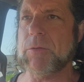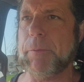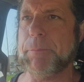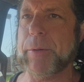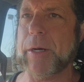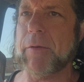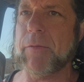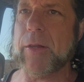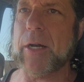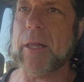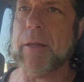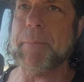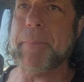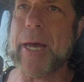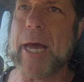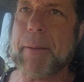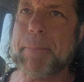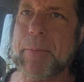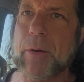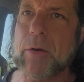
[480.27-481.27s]
So we put everything on the
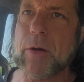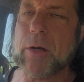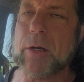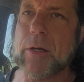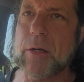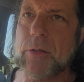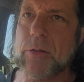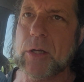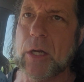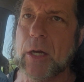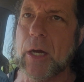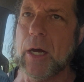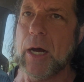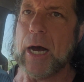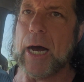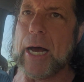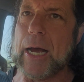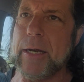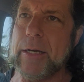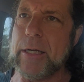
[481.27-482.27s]
back burner because
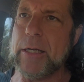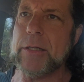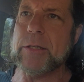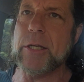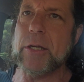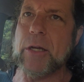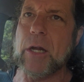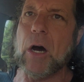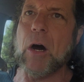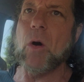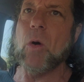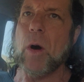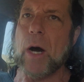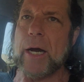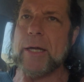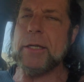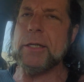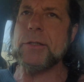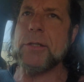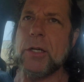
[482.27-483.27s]
I need to know.
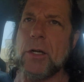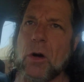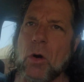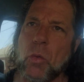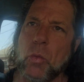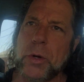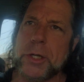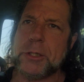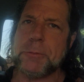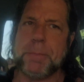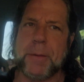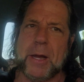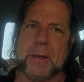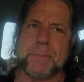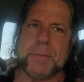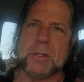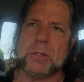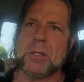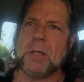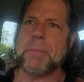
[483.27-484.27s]
I need to know which
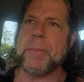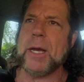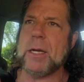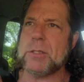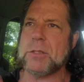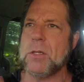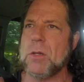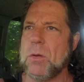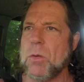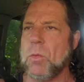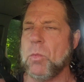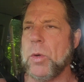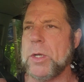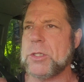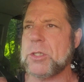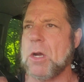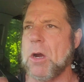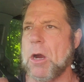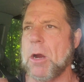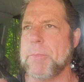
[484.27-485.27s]
pipe is the best,
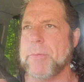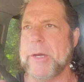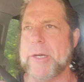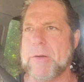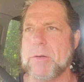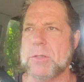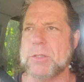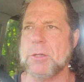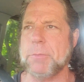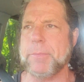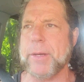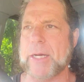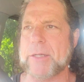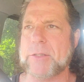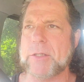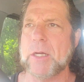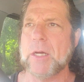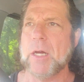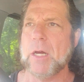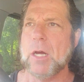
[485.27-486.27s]
which carburetor is the
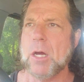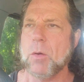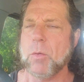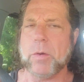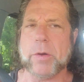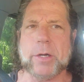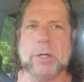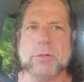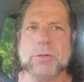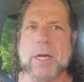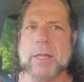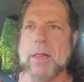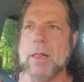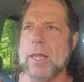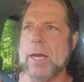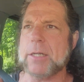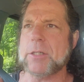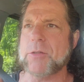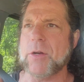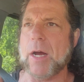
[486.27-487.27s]
best. We're going to try the
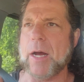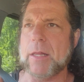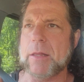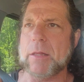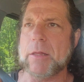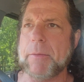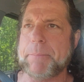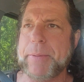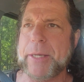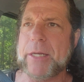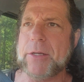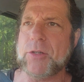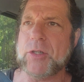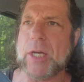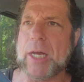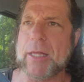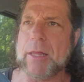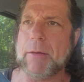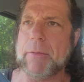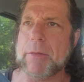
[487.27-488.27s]
Lectron, the
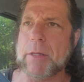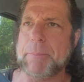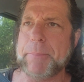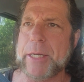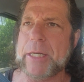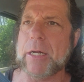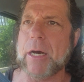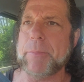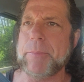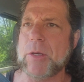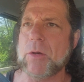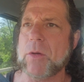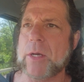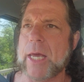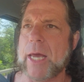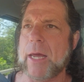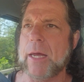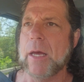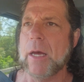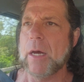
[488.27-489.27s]
PJ, the, the
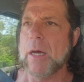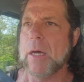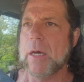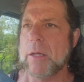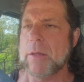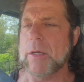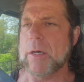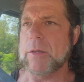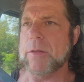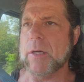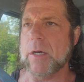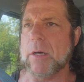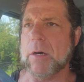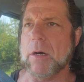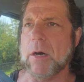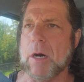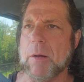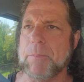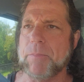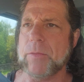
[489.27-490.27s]
PWK, the the,
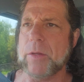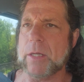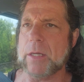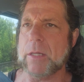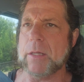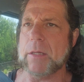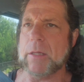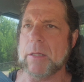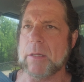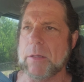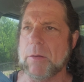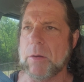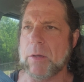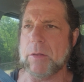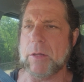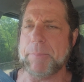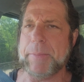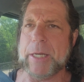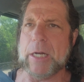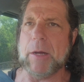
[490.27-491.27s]
um, the
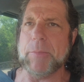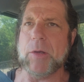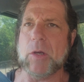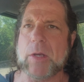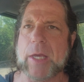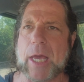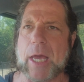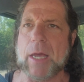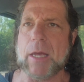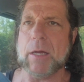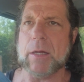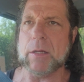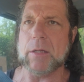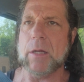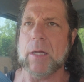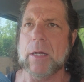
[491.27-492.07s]
the PWK